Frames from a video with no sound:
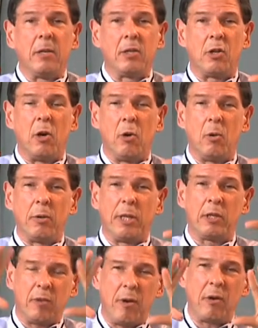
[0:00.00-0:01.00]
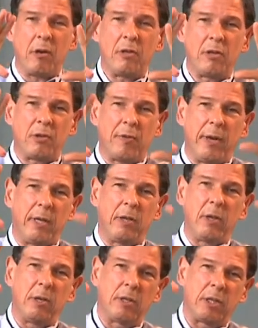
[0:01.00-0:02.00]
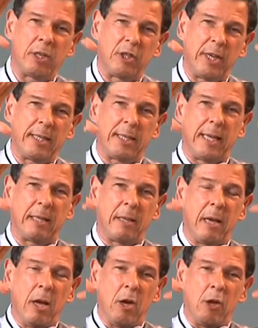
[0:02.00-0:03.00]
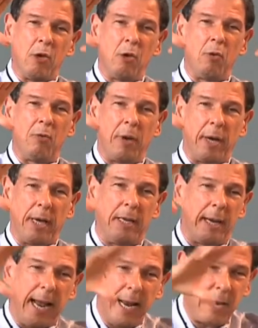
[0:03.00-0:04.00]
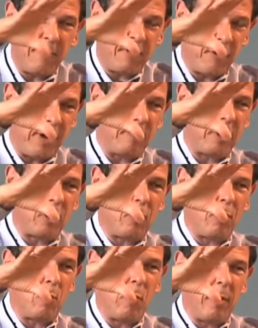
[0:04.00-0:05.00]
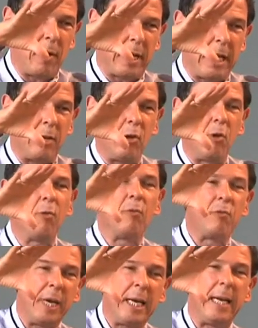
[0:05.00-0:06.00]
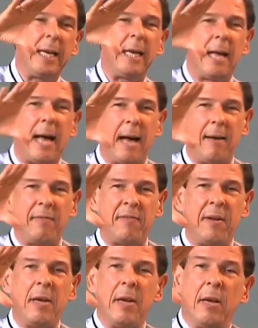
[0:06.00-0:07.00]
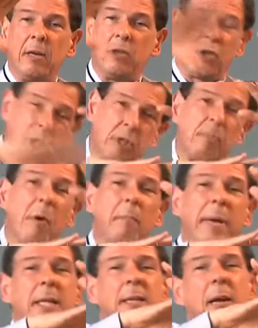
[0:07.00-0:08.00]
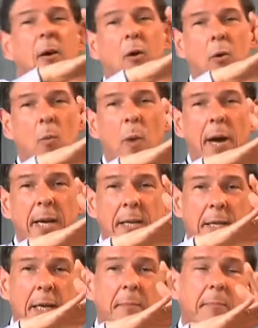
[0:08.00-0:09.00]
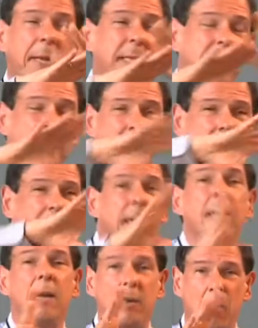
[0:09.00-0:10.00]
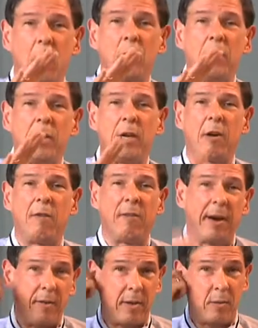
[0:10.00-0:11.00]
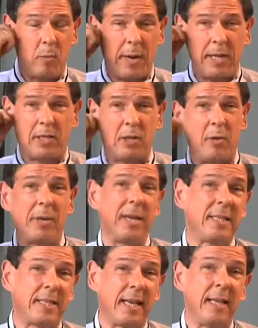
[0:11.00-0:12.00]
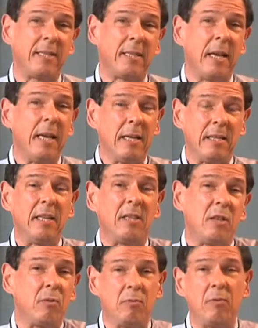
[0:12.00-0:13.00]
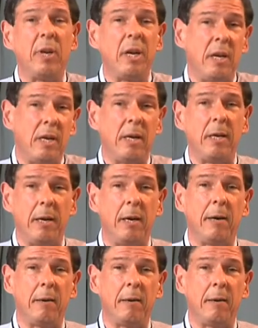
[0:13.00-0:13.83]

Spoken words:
So the strong constraint suggests that in any frame that you're working, you really have just momenta or winding. But this is done in an ODD covariant way. So in a sense, this is really